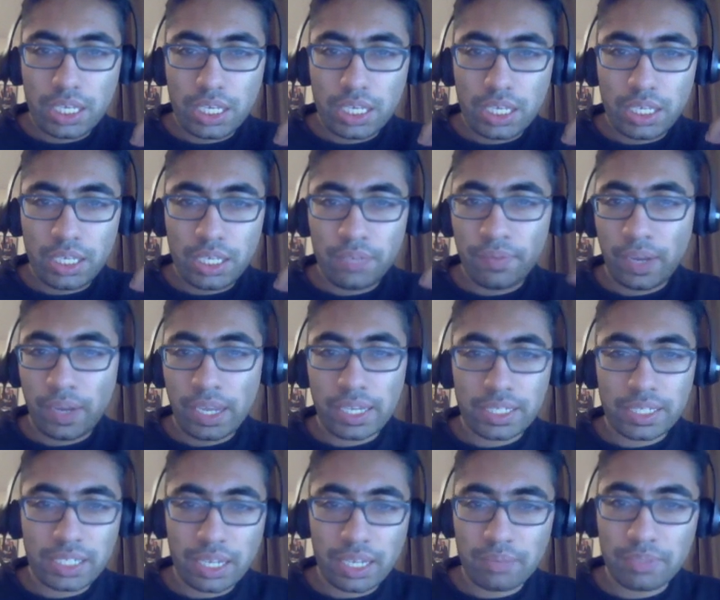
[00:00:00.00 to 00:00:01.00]
If I had
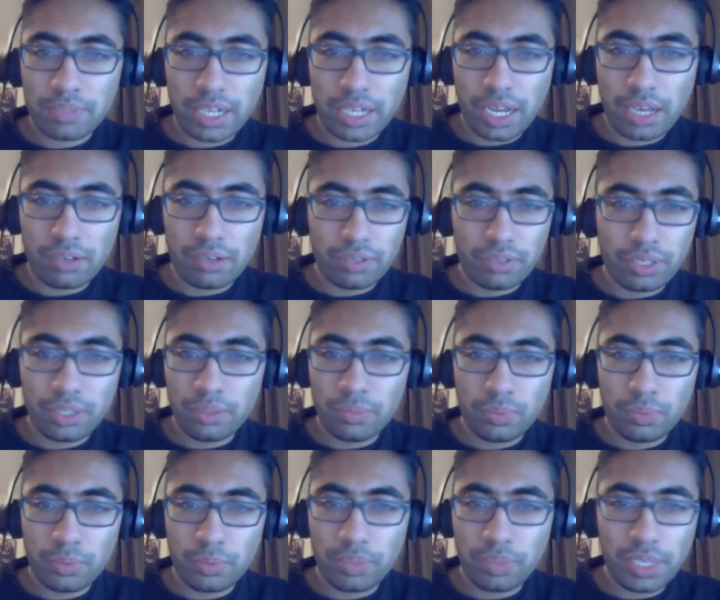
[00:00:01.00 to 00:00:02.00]
typed it out, it
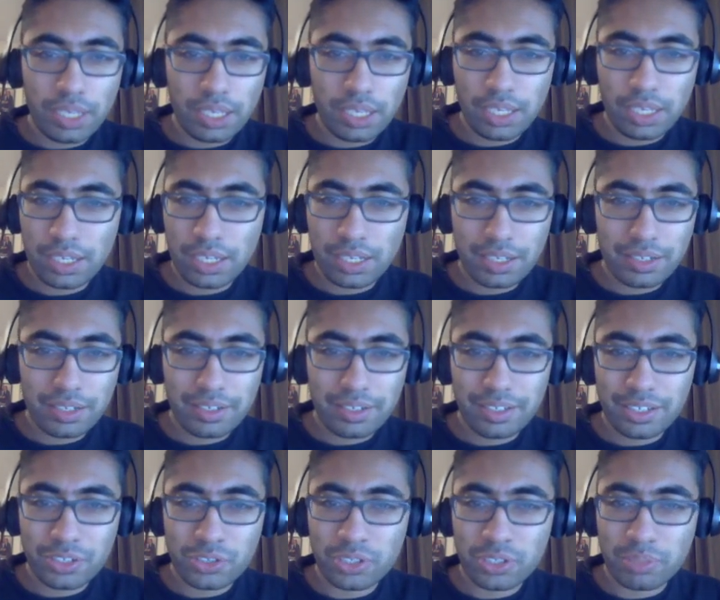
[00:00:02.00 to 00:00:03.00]
would be
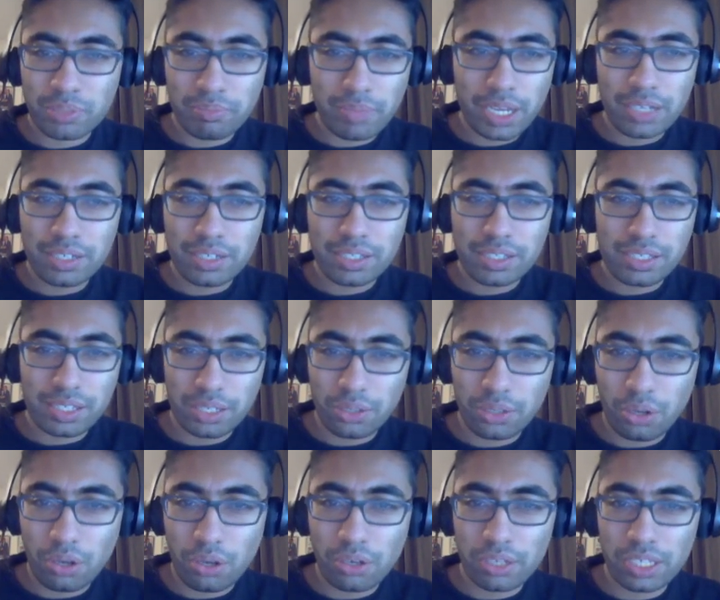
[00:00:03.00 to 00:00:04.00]
a tremendously
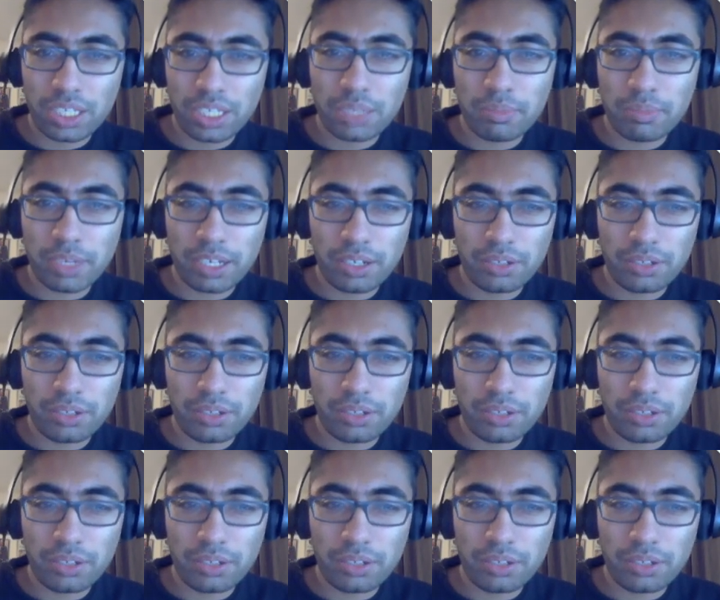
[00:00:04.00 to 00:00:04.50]
long email